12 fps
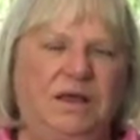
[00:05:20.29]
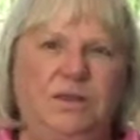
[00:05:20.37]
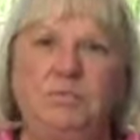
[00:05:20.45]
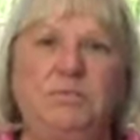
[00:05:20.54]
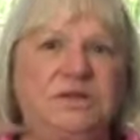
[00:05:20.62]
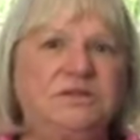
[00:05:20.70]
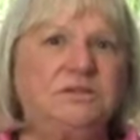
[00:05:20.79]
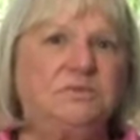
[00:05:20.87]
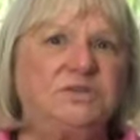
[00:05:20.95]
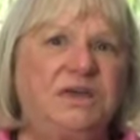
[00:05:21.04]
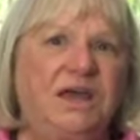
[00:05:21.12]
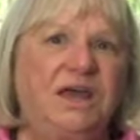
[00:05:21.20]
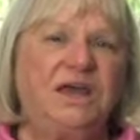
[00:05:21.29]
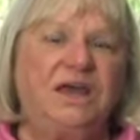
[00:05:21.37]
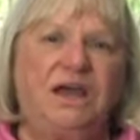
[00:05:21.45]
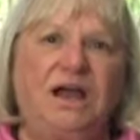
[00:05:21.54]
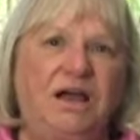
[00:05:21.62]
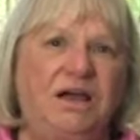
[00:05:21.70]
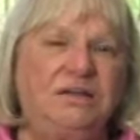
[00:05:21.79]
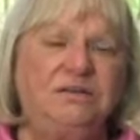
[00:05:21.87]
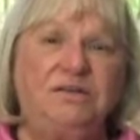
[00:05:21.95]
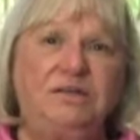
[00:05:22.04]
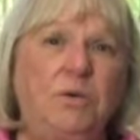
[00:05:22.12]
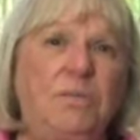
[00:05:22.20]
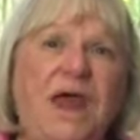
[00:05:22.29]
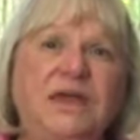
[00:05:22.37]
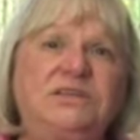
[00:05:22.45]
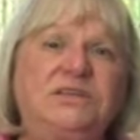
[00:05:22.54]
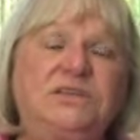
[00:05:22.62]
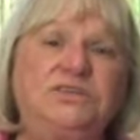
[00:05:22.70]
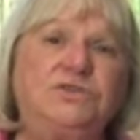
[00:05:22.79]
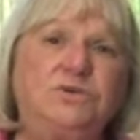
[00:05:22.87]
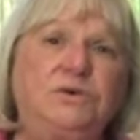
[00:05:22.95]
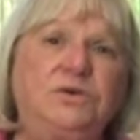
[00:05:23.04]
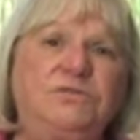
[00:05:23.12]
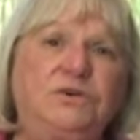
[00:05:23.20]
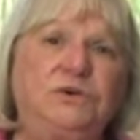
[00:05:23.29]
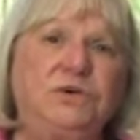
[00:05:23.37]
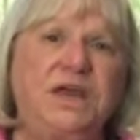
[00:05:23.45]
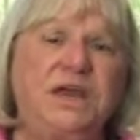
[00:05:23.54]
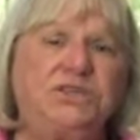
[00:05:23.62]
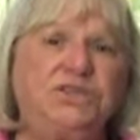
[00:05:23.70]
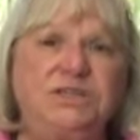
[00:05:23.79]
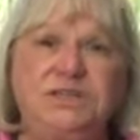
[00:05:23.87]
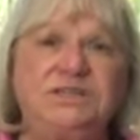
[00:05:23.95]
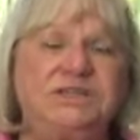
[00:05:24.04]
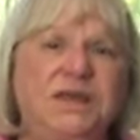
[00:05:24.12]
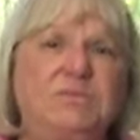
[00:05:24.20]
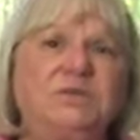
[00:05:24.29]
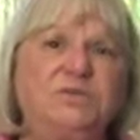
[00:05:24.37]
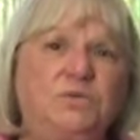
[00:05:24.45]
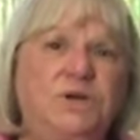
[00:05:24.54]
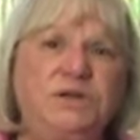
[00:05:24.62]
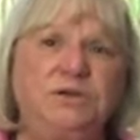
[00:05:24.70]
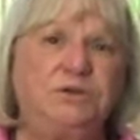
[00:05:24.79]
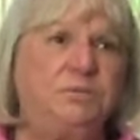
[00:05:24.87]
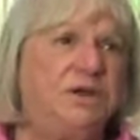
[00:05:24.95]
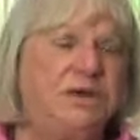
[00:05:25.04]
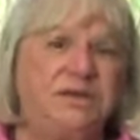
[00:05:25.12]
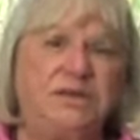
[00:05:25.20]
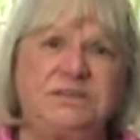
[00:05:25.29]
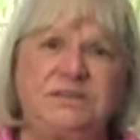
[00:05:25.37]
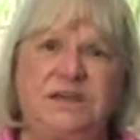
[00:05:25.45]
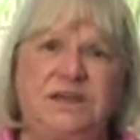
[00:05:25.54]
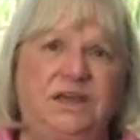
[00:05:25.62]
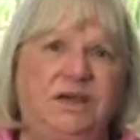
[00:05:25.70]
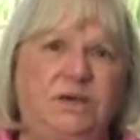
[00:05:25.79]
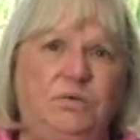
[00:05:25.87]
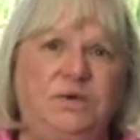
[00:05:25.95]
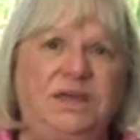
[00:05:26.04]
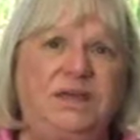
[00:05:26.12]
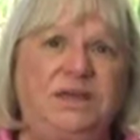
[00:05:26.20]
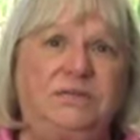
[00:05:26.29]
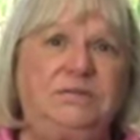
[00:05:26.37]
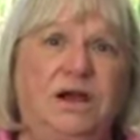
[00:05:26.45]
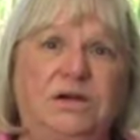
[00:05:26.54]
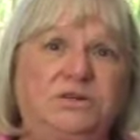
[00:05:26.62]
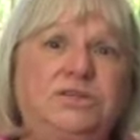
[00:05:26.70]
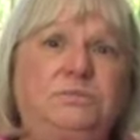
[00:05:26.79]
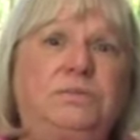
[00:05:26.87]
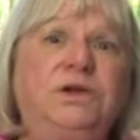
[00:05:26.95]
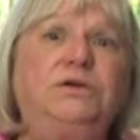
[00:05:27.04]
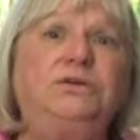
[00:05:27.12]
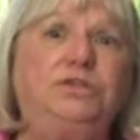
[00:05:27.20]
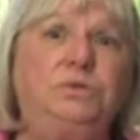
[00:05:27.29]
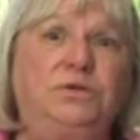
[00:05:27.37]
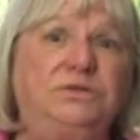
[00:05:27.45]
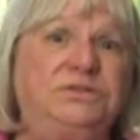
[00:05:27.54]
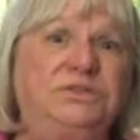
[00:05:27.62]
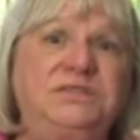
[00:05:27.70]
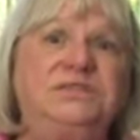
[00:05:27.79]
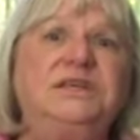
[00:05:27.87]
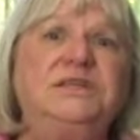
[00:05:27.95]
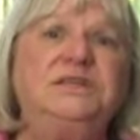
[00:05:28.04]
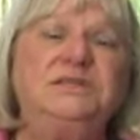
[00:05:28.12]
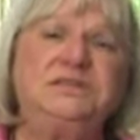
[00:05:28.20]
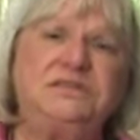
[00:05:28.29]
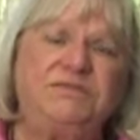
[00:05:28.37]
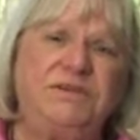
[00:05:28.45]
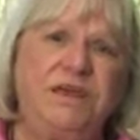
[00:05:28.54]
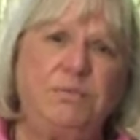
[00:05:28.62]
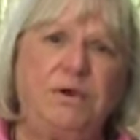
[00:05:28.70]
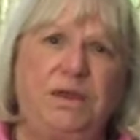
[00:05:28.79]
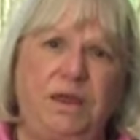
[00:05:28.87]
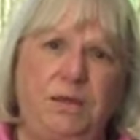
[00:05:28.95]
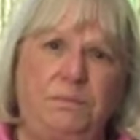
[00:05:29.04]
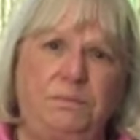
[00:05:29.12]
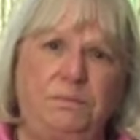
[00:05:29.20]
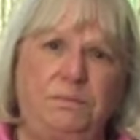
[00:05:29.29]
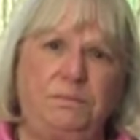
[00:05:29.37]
Muslims go back to the story of creation the same as we do because we are spiritual descendants of Abraham.